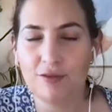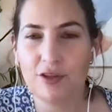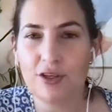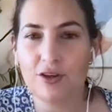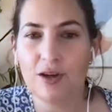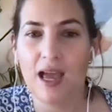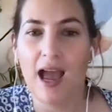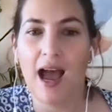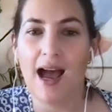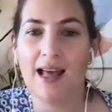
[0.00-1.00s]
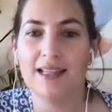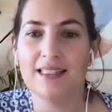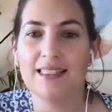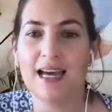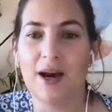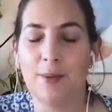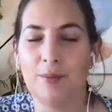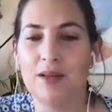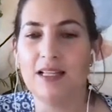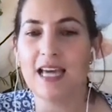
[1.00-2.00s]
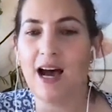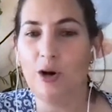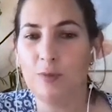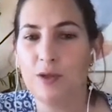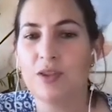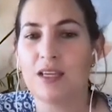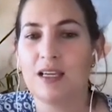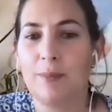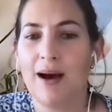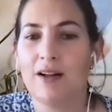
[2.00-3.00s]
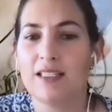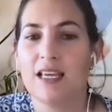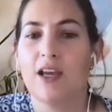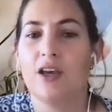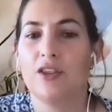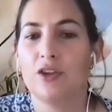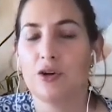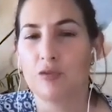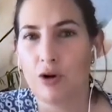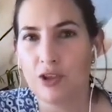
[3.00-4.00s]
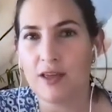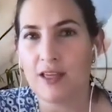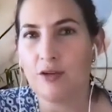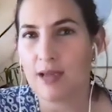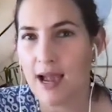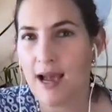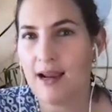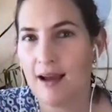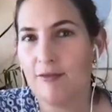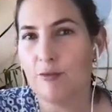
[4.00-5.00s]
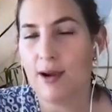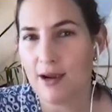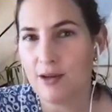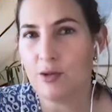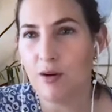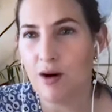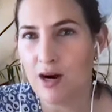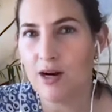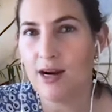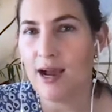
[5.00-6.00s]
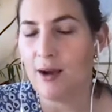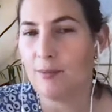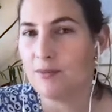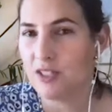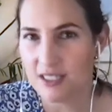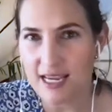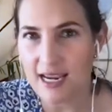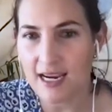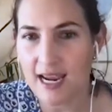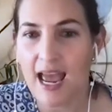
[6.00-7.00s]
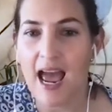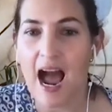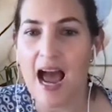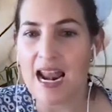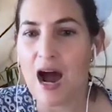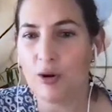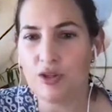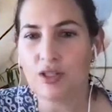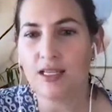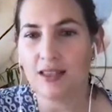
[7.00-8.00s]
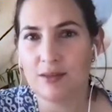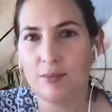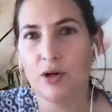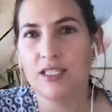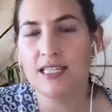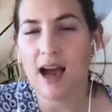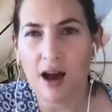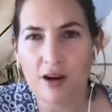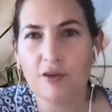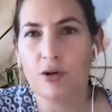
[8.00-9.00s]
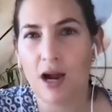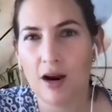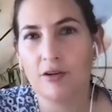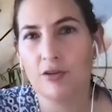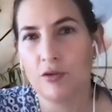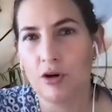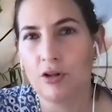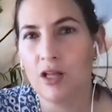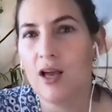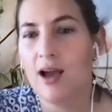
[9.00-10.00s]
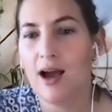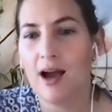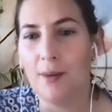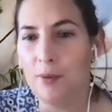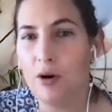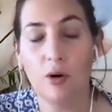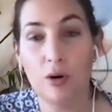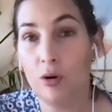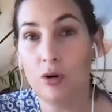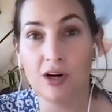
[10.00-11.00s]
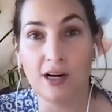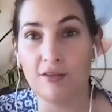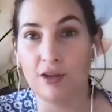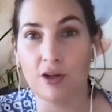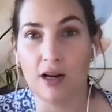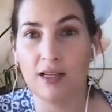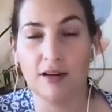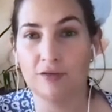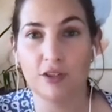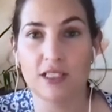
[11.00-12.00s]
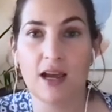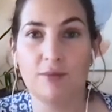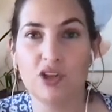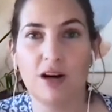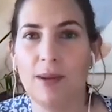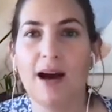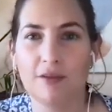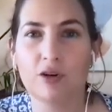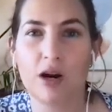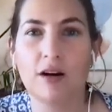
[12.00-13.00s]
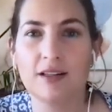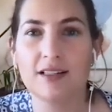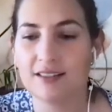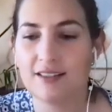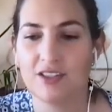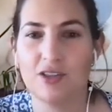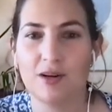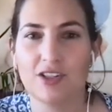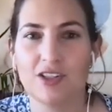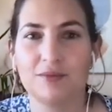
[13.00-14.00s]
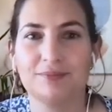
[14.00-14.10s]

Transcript: you and to help you think about the growth that you can have where you are today and how you can get the most out of your current role, or if you're not in a full-time job, out of your current situation.